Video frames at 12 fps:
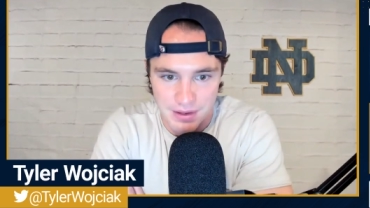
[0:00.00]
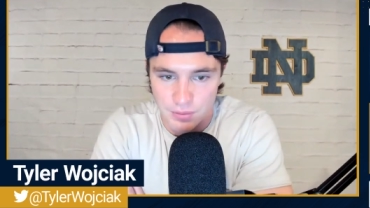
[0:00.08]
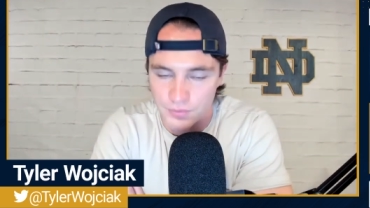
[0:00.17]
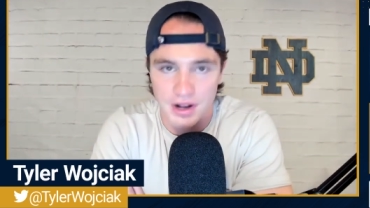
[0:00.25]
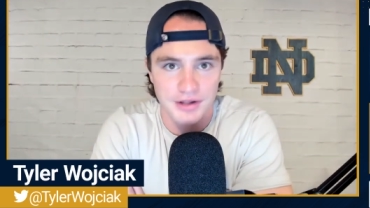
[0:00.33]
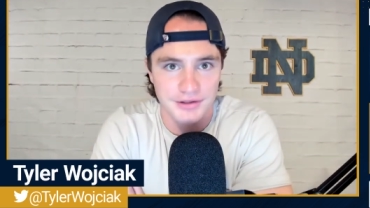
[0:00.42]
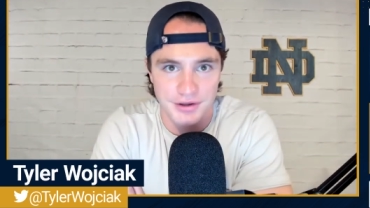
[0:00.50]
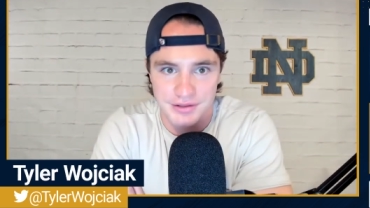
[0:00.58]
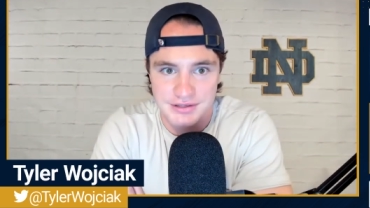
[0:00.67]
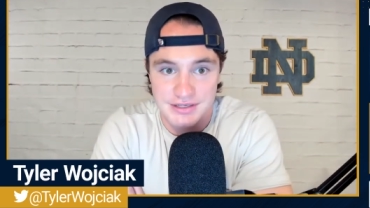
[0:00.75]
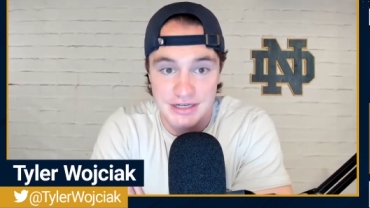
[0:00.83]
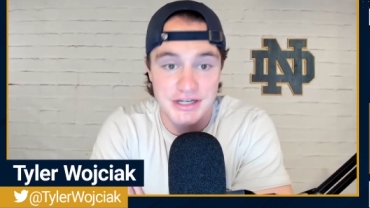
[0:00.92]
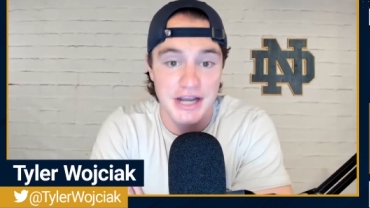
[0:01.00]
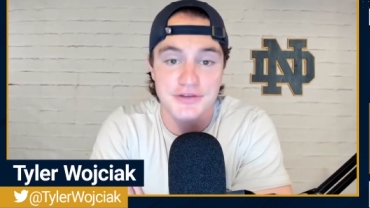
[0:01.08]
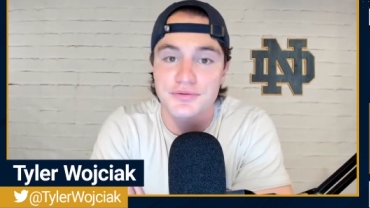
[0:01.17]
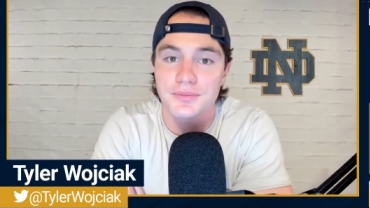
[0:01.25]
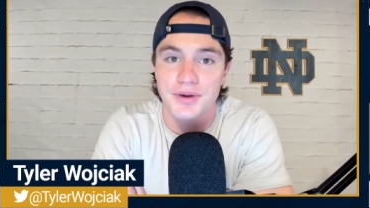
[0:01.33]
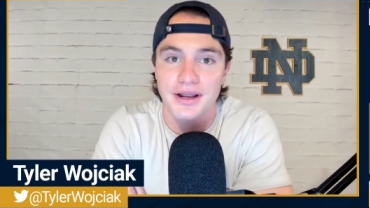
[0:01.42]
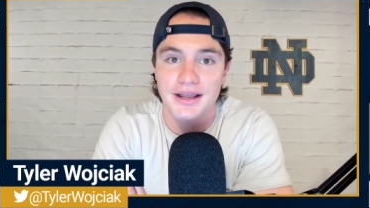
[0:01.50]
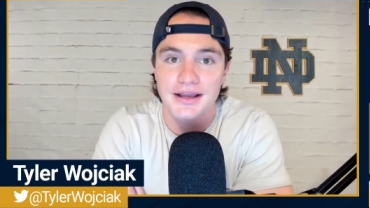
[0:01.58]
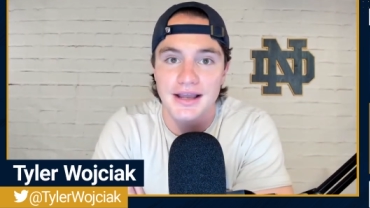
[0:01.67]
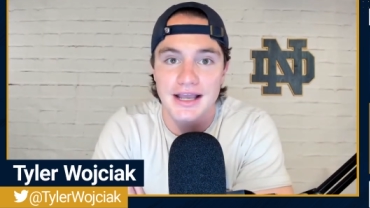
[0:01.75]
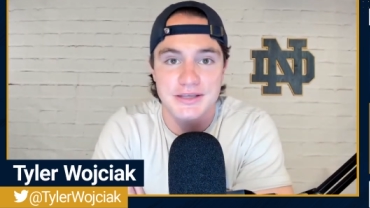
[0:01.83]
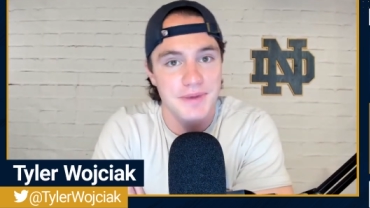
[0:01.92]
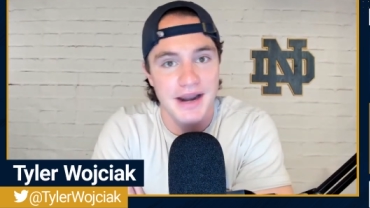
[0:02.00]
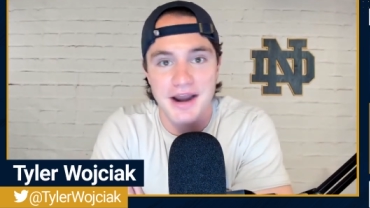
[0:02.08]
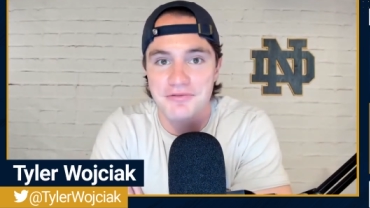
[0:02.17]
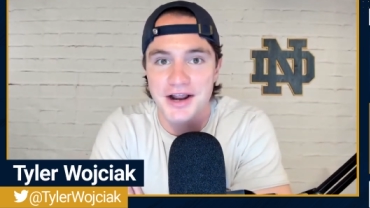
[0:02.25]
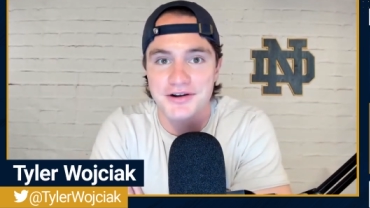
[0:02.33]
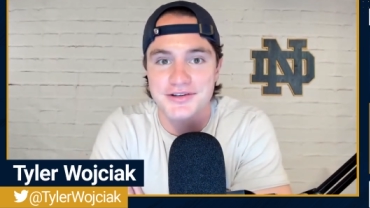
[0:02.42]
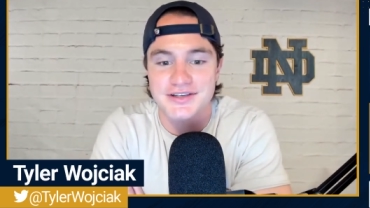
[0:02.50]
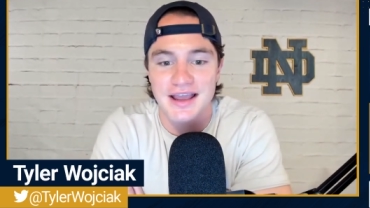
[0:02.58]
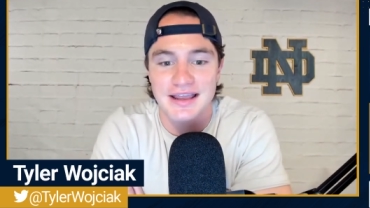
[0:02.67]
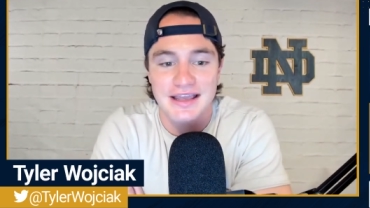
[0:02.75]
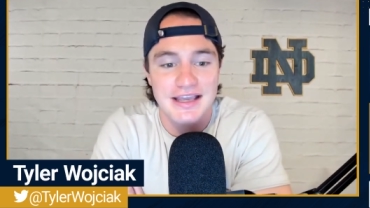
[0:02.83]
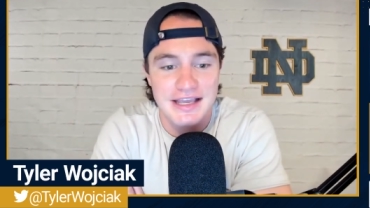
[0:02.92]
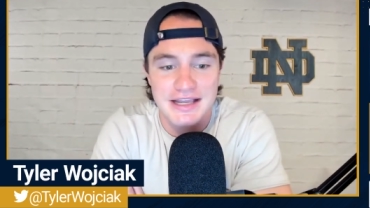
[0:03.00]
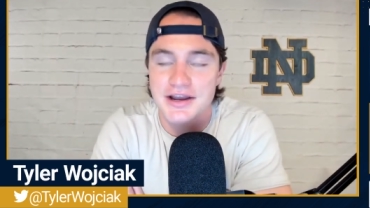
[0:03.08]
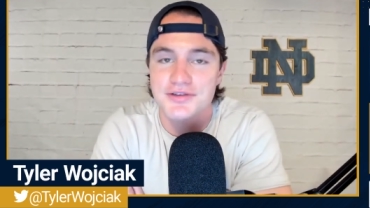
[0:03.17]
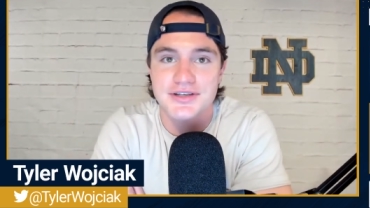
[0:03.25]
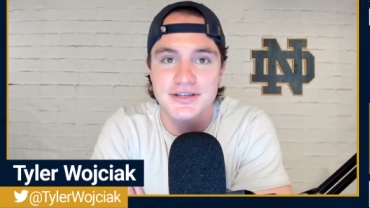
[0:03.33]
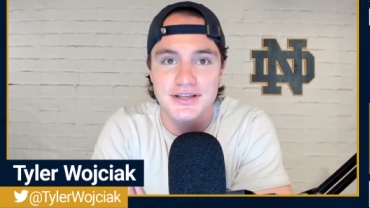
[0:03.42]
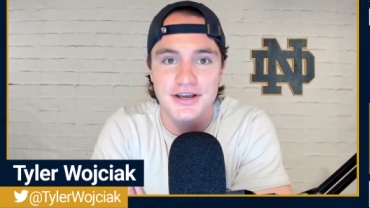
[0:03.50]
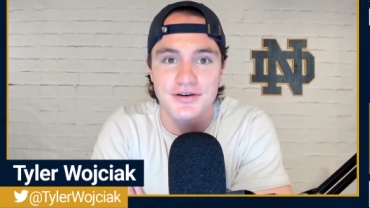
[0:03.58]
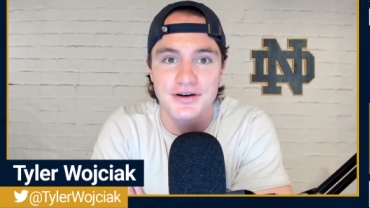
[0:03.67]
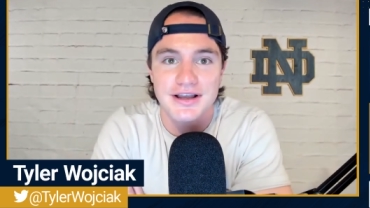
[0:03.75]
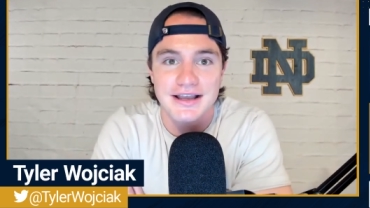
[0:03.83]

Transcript: We all know this. And Jack Swarbrick has been on record saying he knows it too.